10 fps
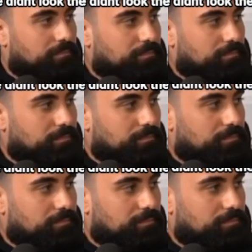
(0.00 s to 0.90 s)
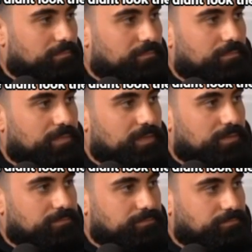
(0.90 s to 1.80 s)

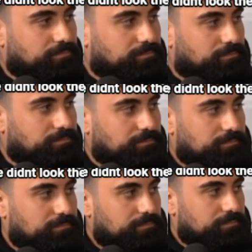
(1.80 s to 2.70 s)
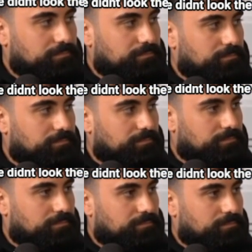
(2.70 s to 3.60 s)
(silent)